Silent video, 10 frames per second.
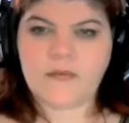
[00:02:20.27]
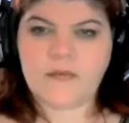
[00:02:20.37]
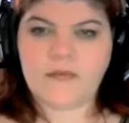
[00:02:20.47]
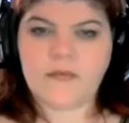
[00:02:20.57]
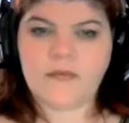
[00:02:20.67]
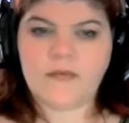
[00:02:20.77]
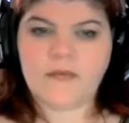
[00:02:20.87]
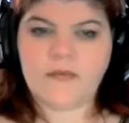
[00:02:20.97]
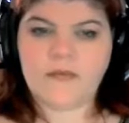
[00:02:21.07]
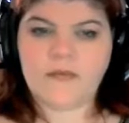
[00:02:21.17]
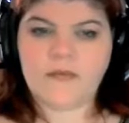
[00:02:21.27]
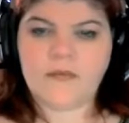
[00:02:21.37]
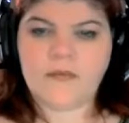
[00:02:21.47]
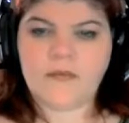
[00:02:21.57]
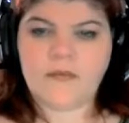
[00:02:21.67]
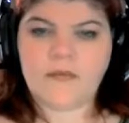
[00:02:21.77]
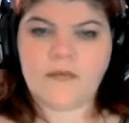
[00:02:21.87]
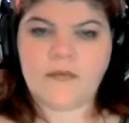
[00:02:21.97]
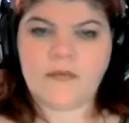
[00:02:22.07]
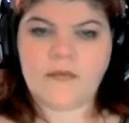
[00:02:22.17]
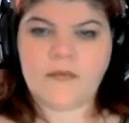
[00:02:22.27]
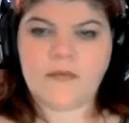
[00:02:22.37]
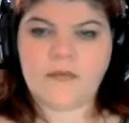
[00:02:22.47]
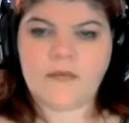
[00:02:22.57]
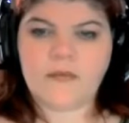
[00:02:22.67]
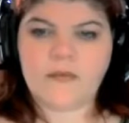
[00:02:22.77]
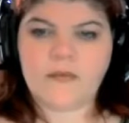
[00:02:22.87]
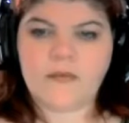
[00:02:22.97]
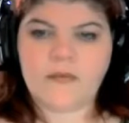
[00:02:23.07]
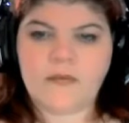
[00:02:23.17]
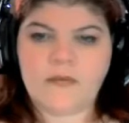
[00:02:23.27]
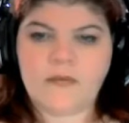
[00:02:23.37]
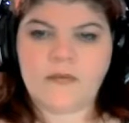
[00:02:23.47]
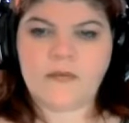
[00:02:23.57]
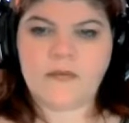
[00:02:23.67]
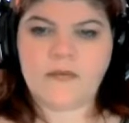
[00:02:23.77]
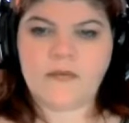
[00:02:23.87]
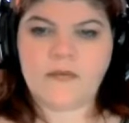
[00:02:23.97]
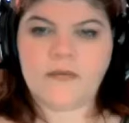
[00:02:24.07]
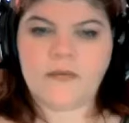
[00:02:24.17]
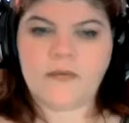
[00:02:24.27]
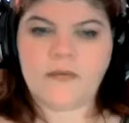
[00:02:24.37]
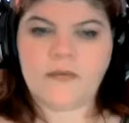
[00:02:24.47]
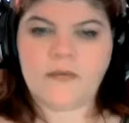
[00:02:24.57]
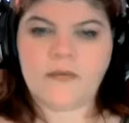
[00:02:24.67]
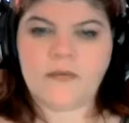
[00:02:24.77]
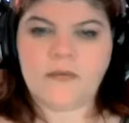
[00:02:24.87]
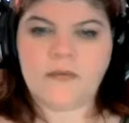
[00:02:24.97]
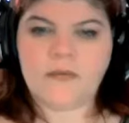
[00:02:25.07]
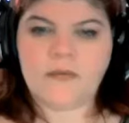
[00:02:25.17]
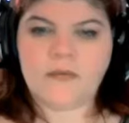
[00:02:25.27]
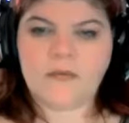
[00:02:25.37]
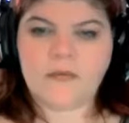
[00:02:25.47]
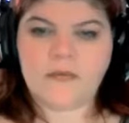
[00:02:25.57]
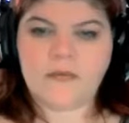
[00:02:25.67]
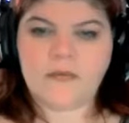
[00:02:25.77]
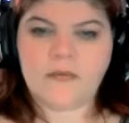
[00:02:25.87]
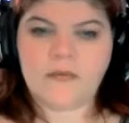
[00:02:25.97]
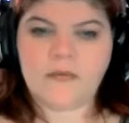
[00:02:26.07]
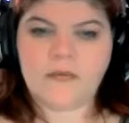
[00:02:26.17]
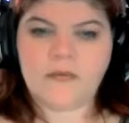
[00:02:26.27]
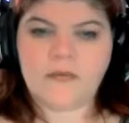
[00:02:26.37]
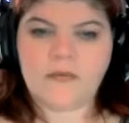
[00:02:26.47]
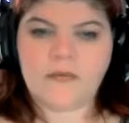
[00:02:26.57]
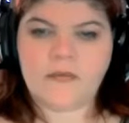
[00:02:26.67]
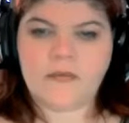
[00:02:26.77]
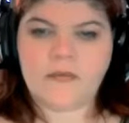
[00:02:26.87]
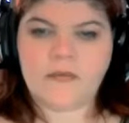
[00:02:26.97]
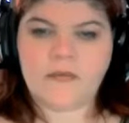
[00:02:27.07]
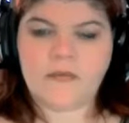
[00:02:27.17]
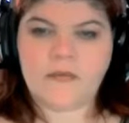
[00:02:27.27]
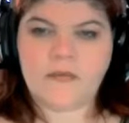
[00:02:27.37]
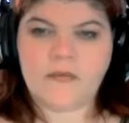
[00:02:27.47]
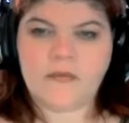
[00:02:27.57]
The person shown says nothing.